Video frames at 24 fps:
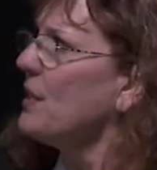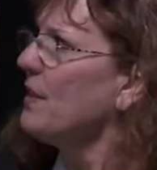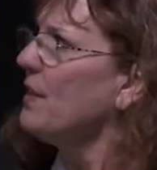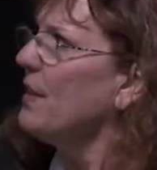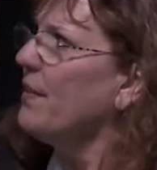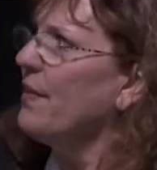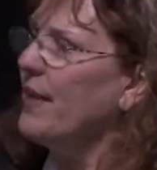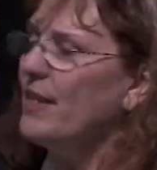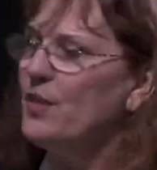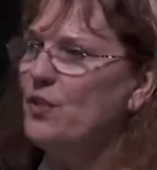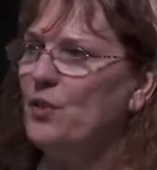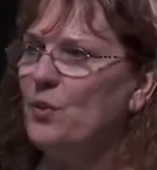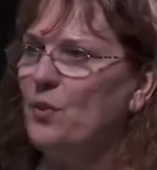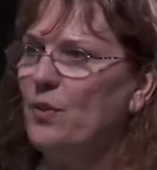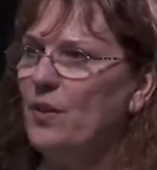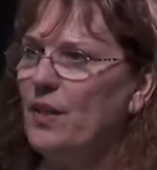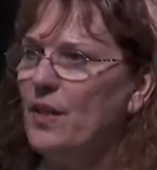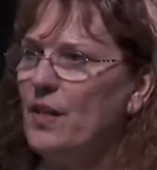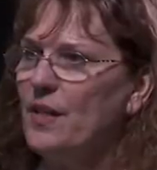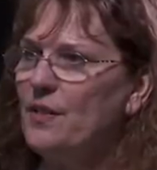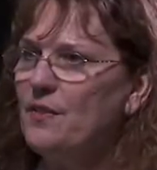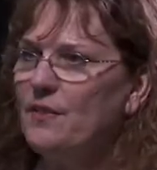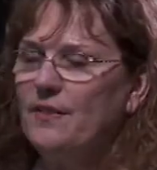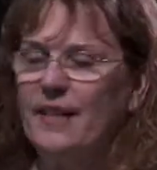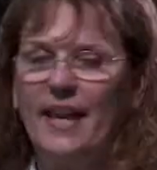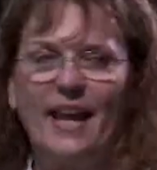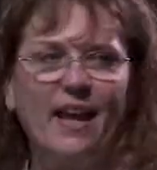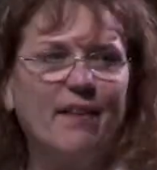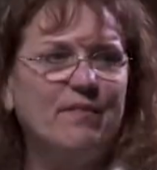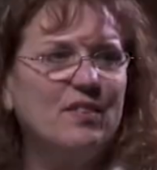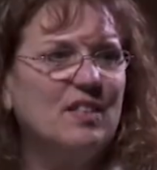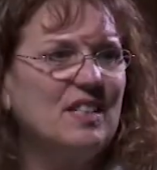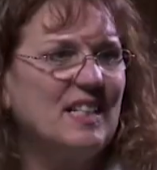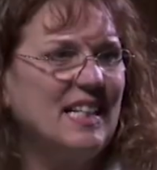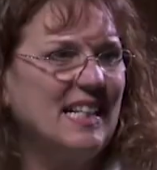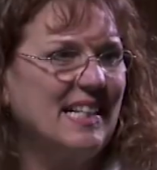and then they do this, they
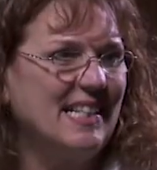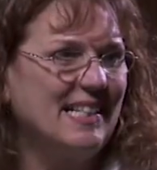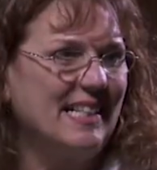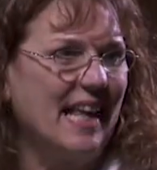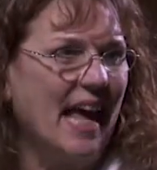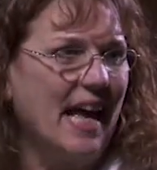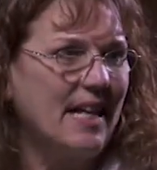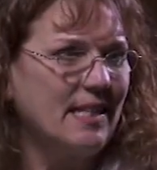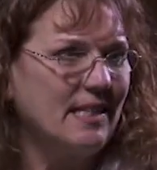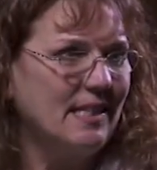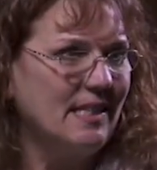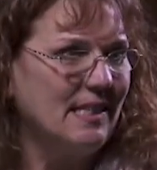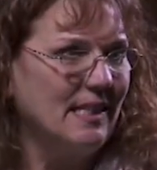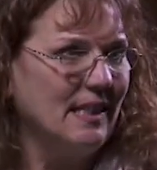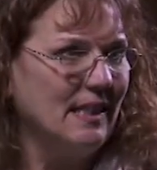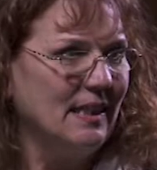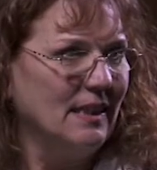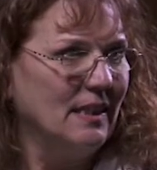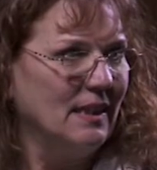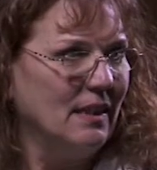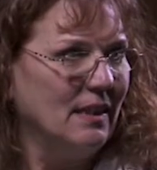have success.